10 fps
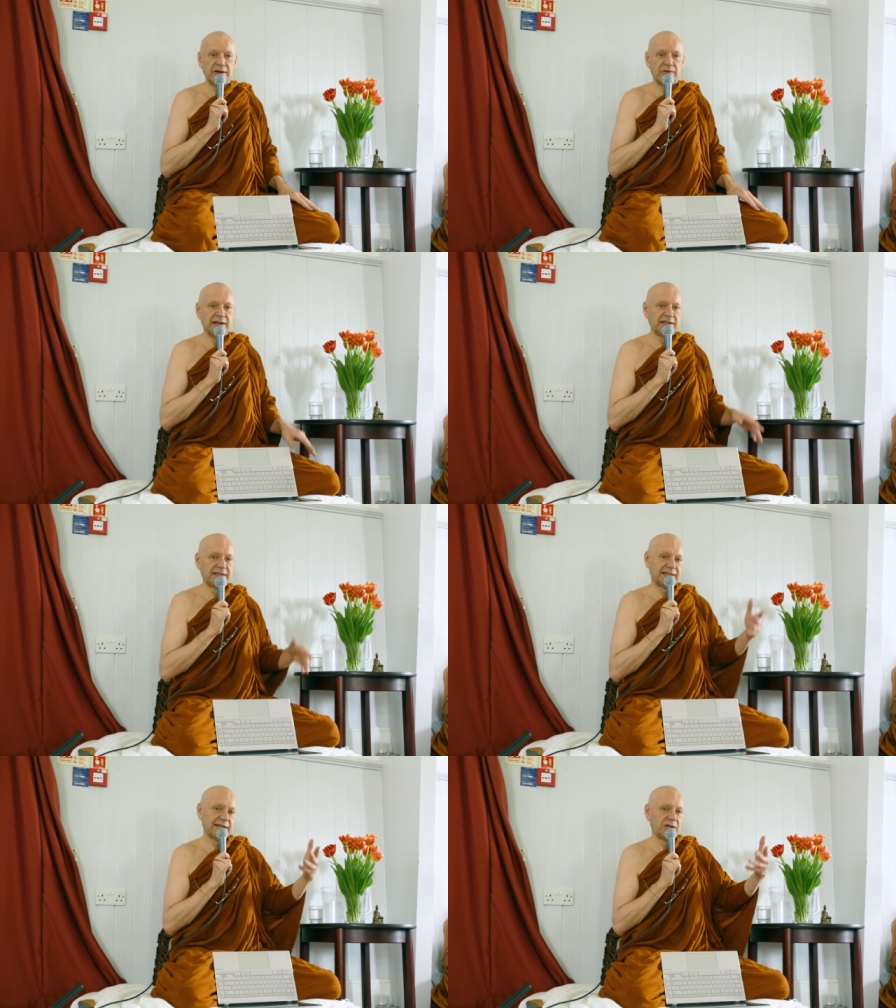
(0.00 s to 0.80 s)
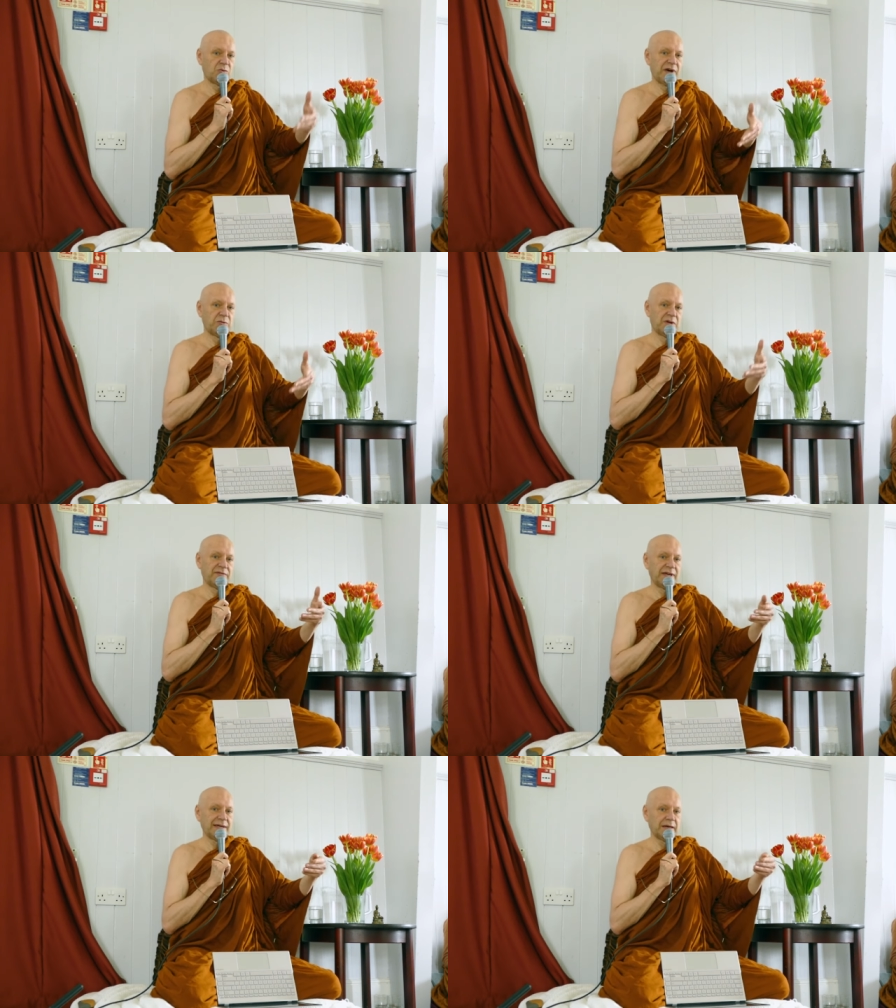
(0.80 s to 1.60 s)
Right? So this is the right way
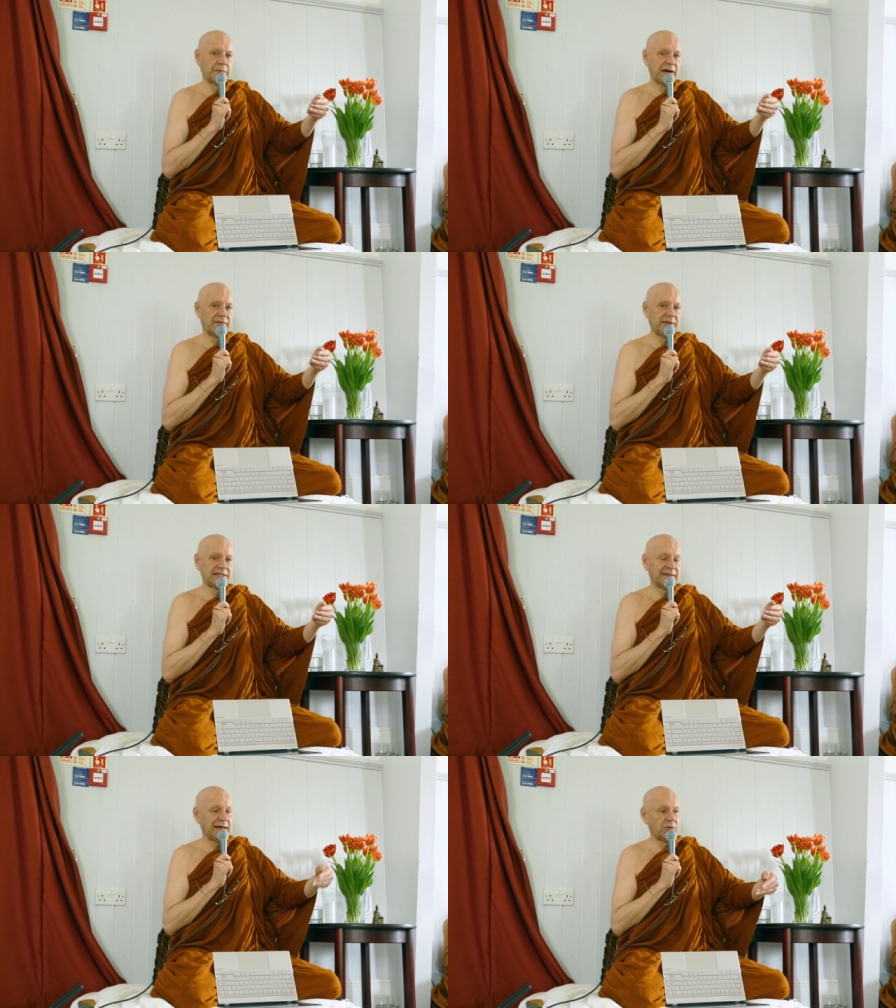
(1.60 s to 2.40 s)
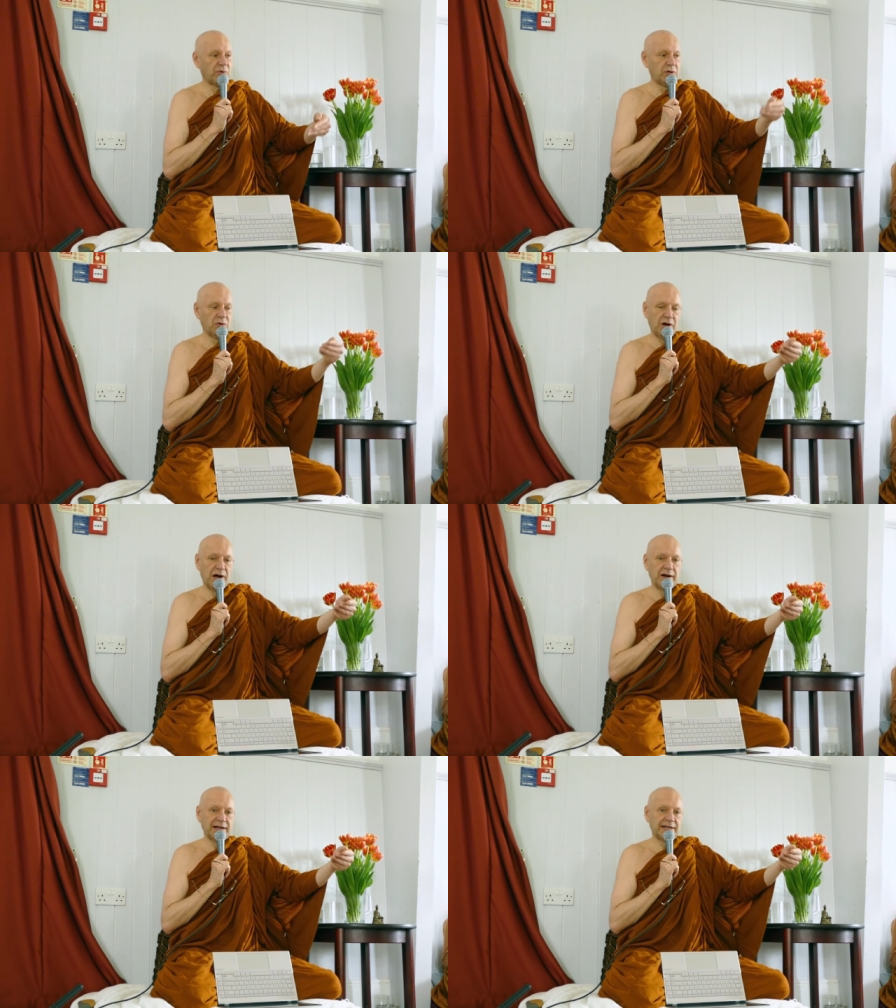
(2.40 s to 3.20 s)
of thinking about this. And then when you
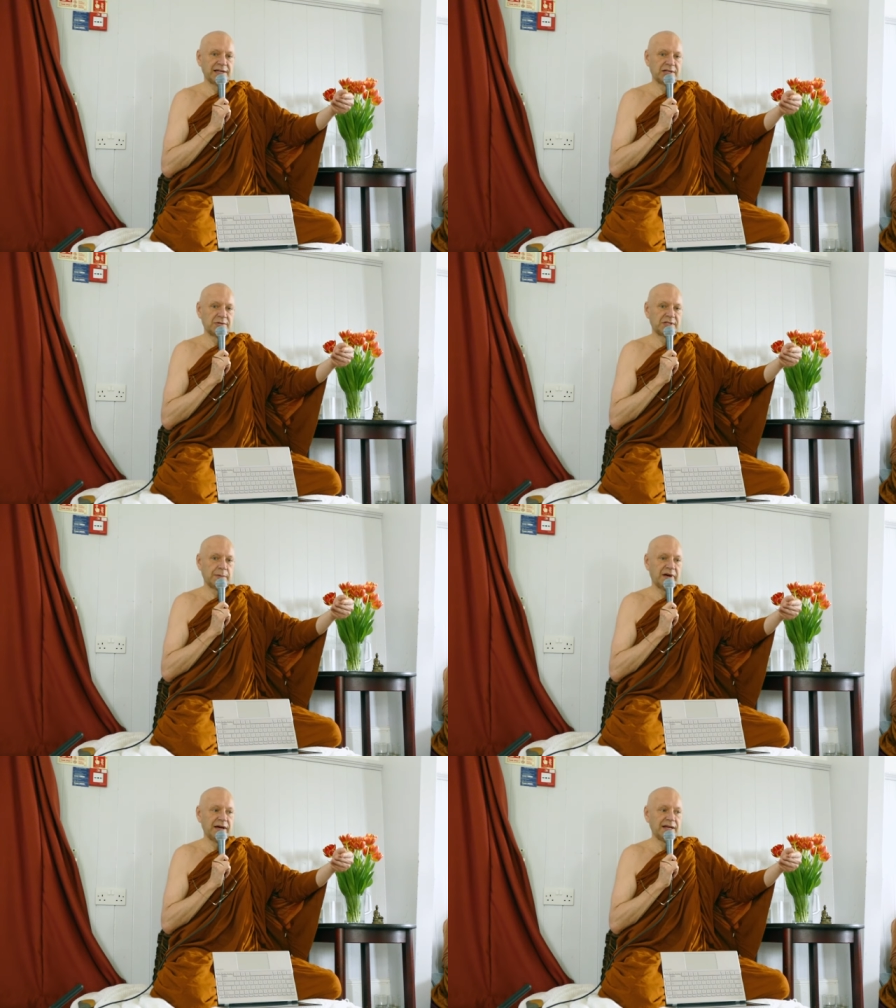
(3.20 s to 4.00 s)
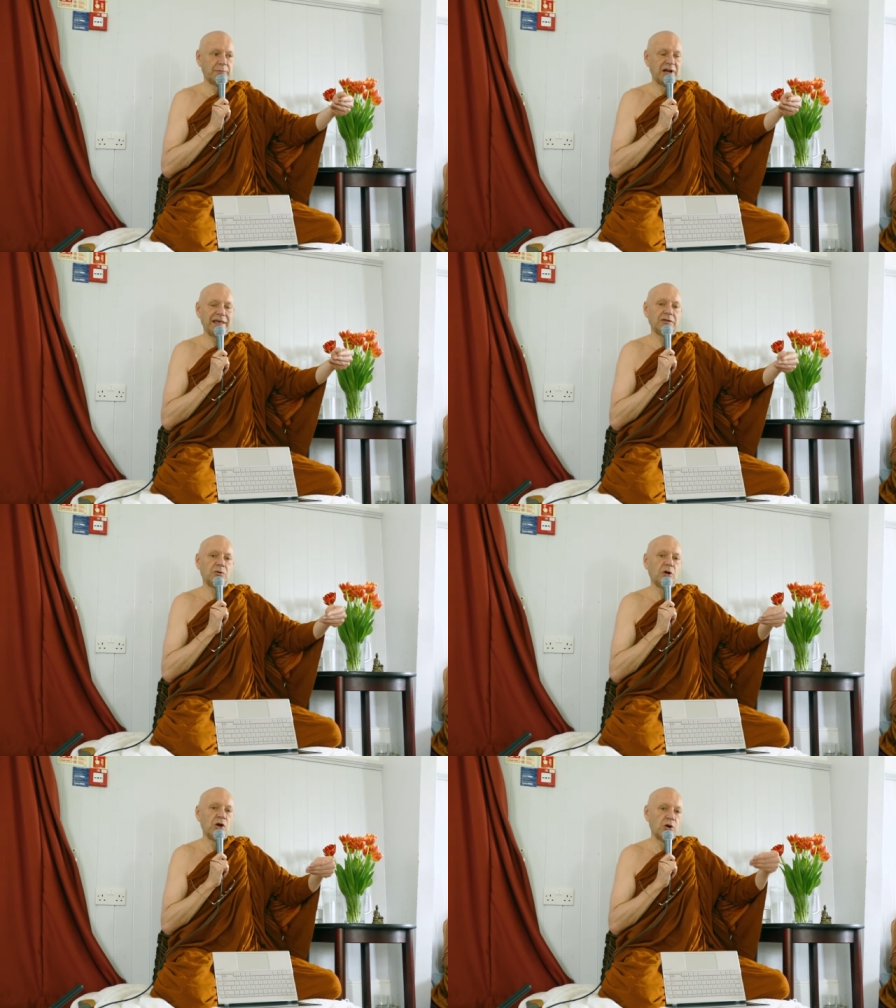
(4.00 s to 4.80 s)
are attached to samadhi, but then
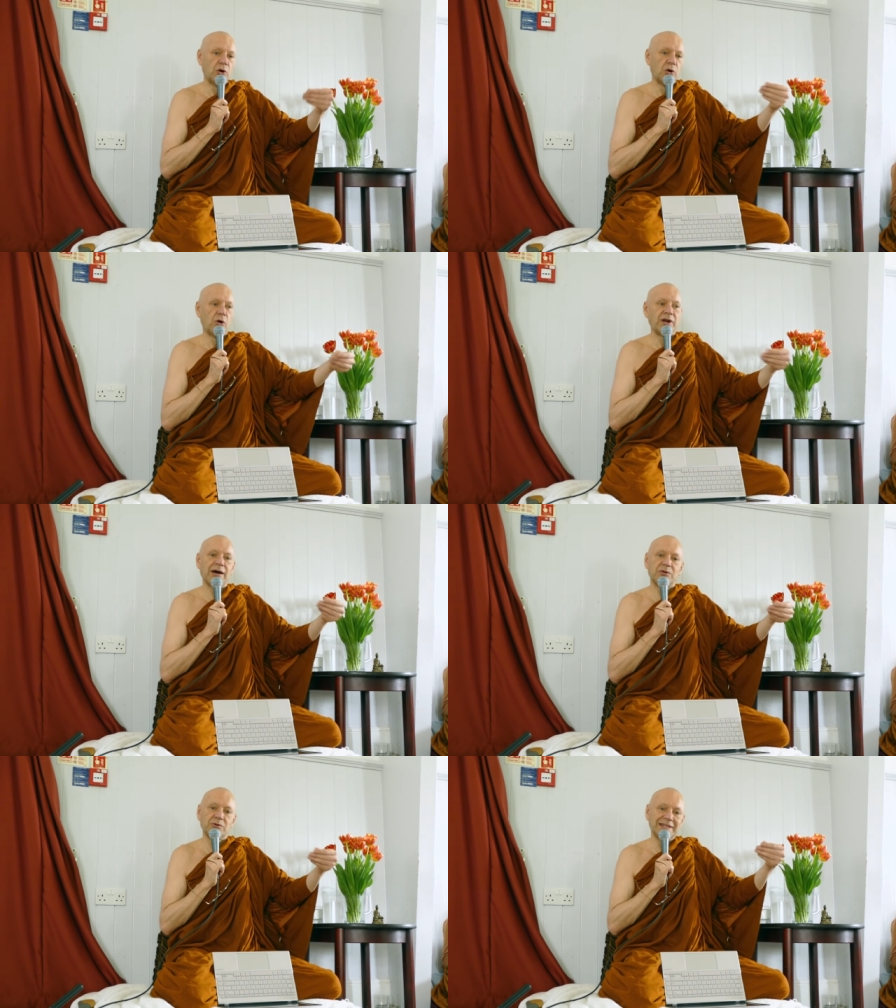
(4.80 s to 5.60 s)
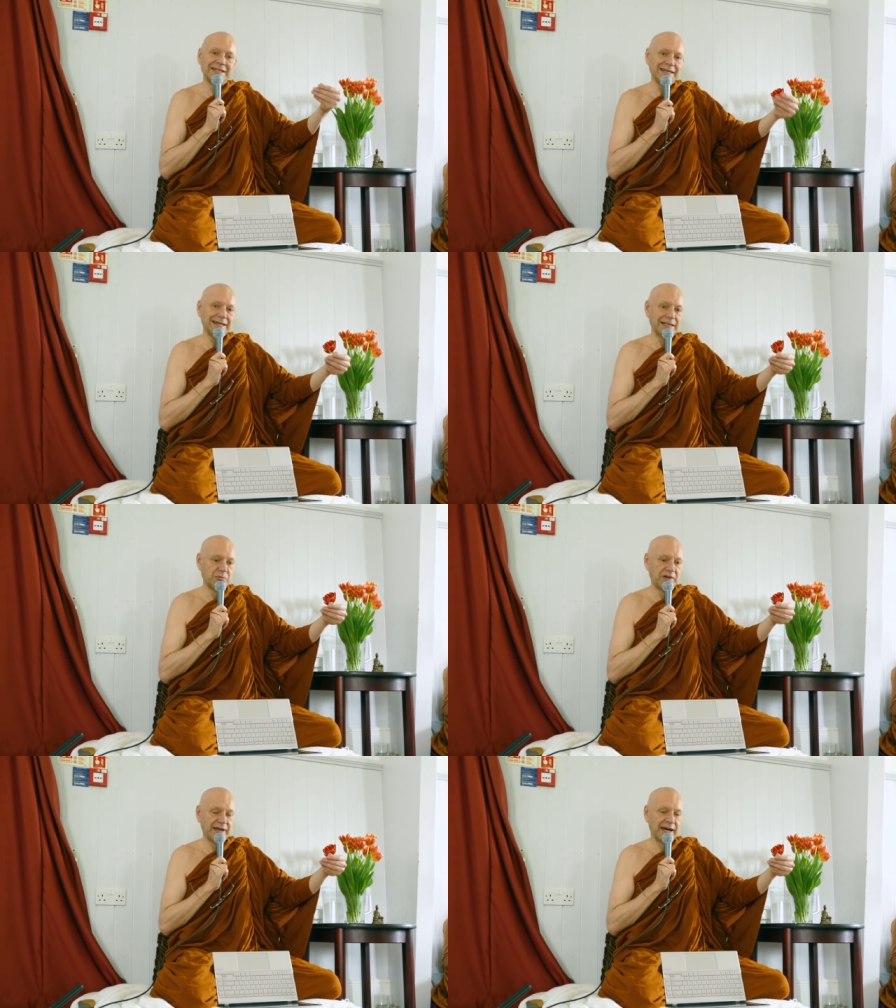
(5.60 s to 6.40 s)
you learn how to deal
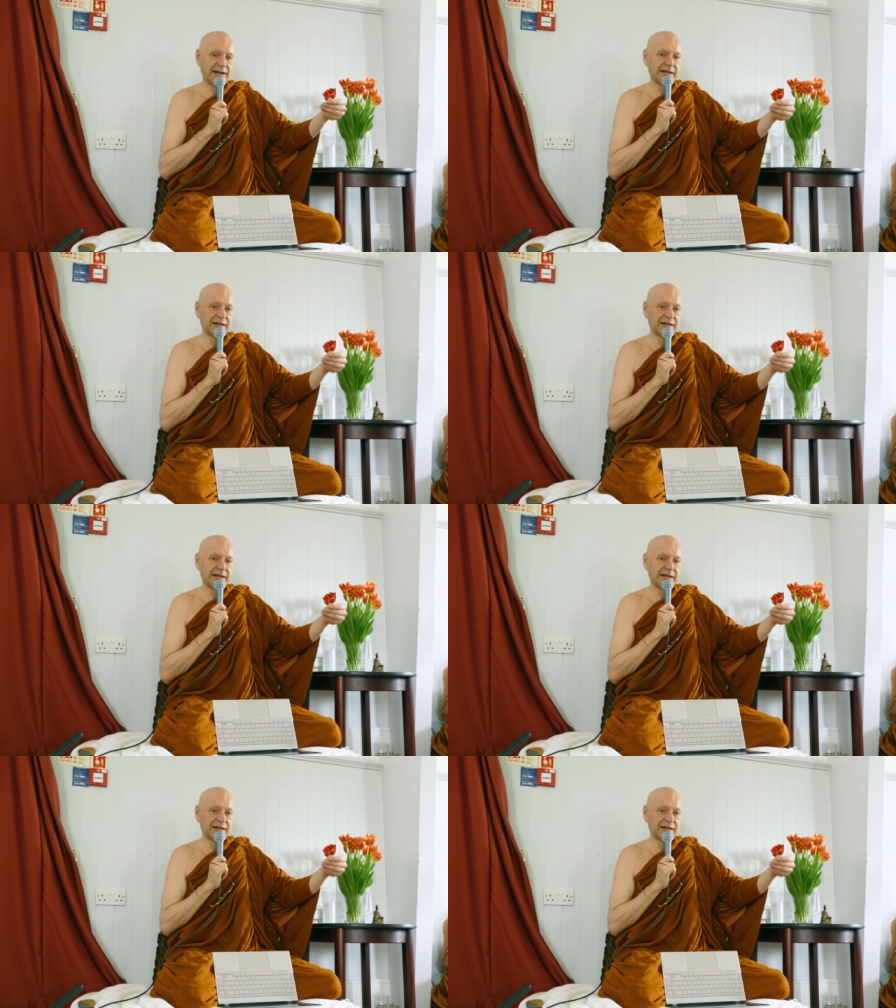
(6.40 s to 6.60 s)
with that